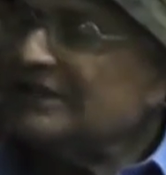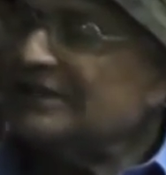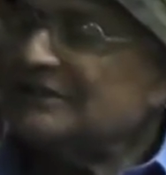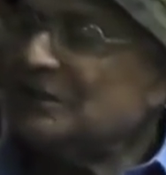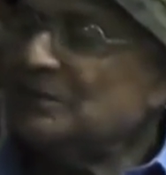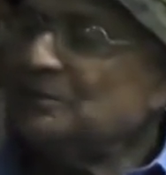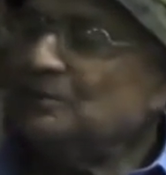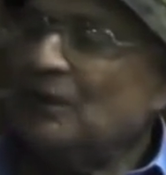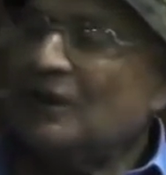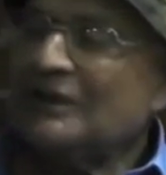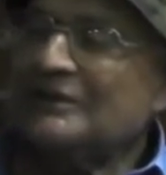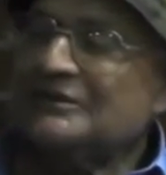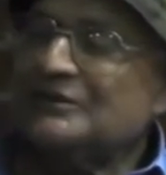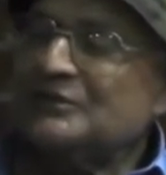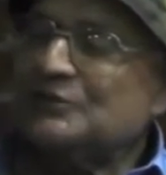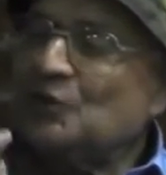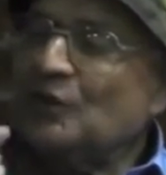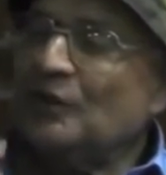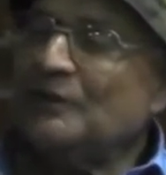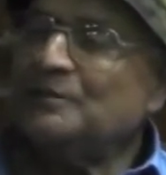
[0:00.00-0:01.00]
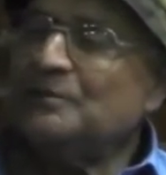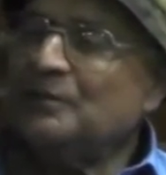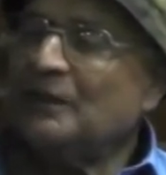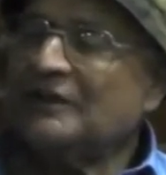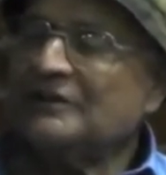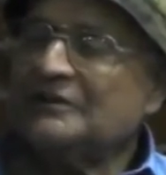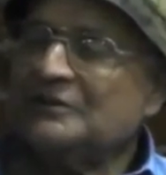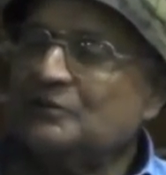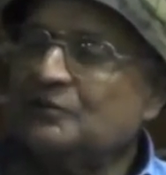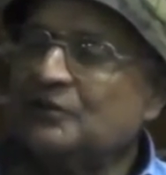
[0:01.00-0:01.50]
this so
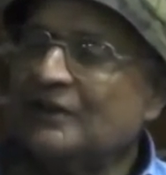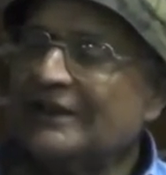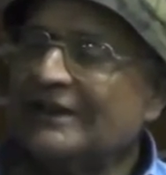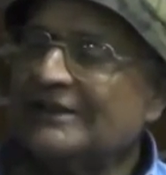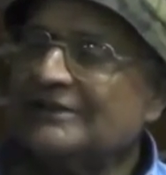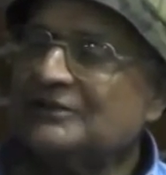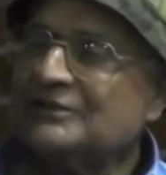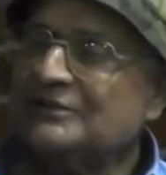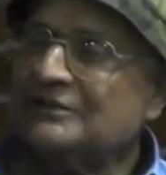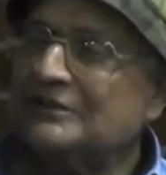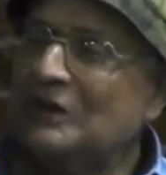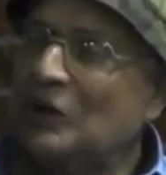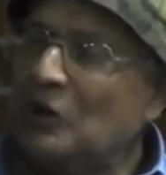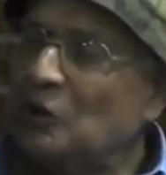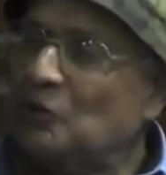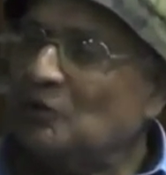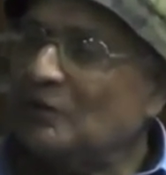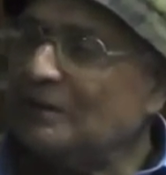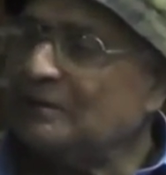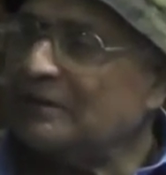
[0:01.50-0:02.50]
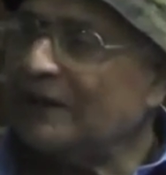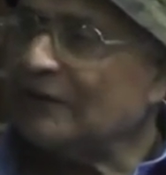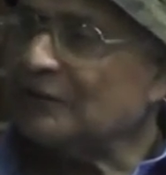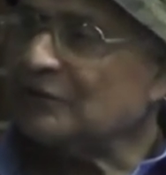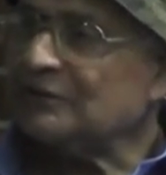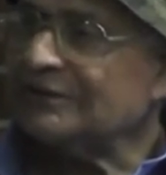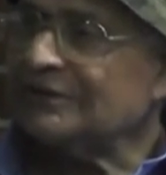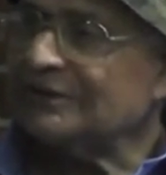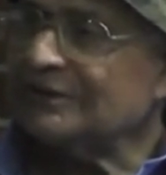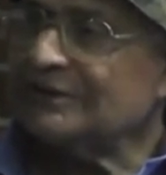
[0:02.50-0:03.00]
important for us to know about?